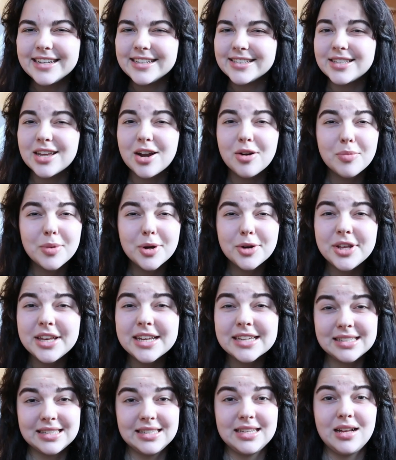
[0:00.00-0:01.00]
The
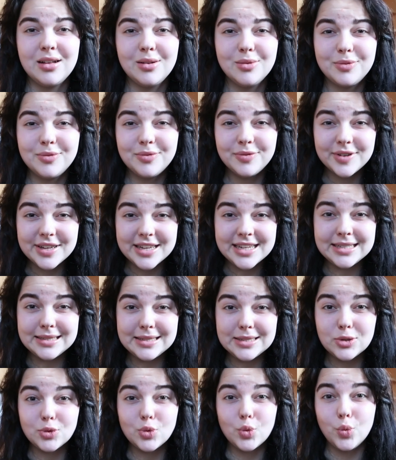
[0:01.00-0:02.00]
ceremony itself
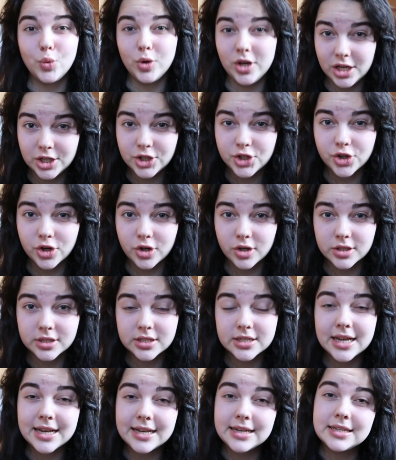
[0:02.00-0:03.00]
is really
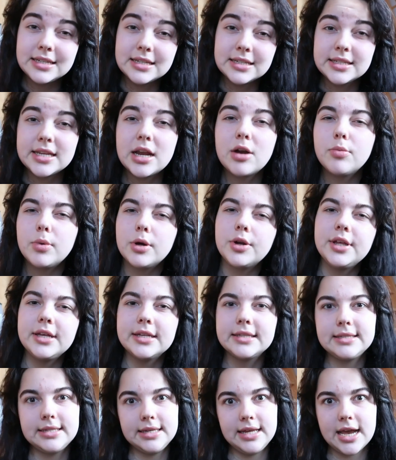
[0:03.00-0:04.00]
short, and the
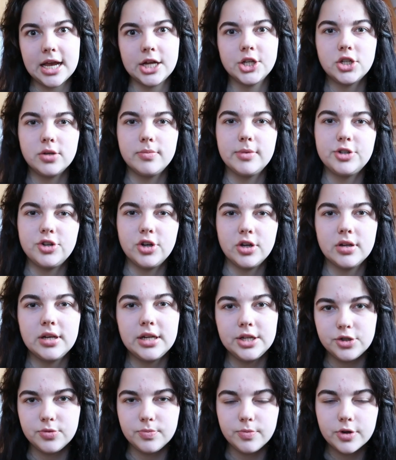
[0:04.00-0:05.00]
ceremony is the actual
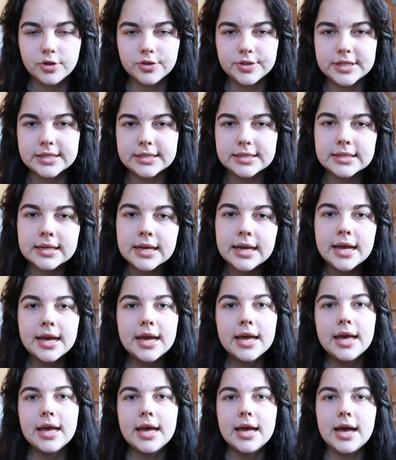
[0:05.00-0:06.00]
matriculation process.
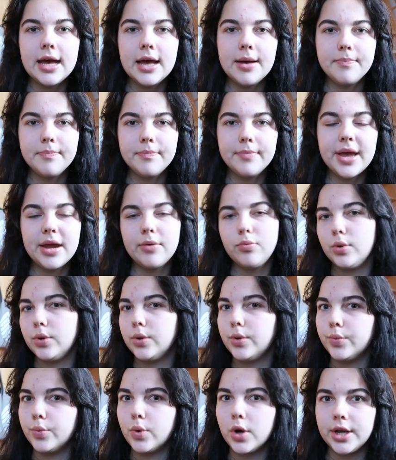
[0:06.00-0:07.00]
Um,
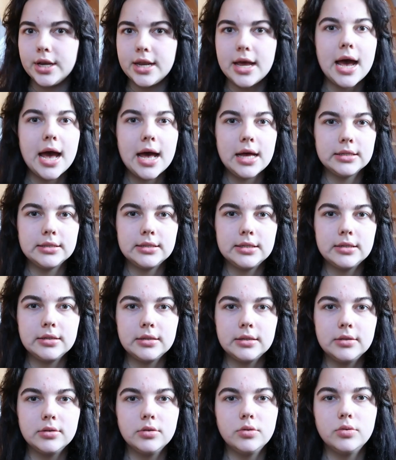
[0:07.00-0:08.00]
everyone has
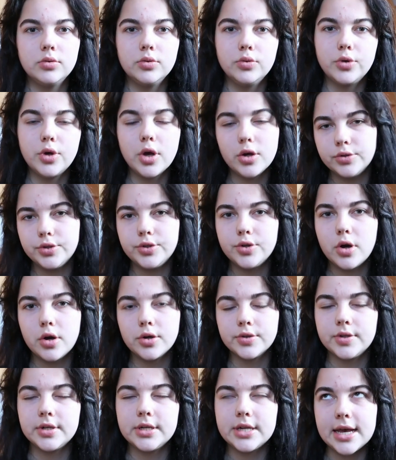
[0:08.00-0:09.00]
who goes to
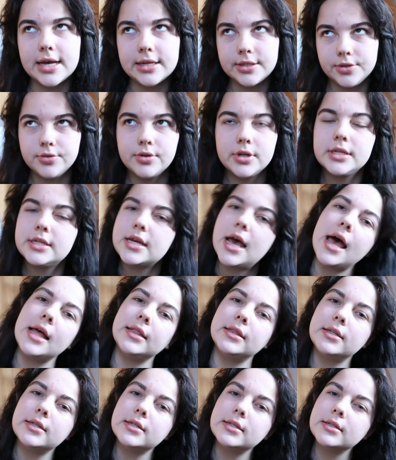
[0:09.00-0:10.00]
Oxford has to
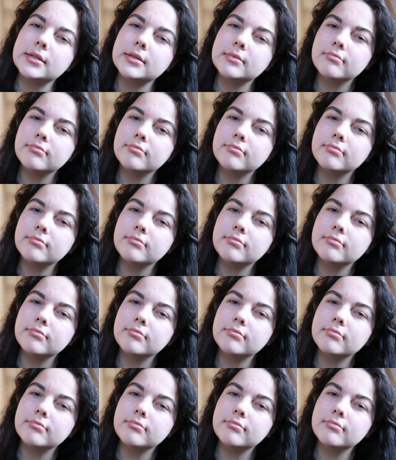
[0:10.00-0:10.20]
attend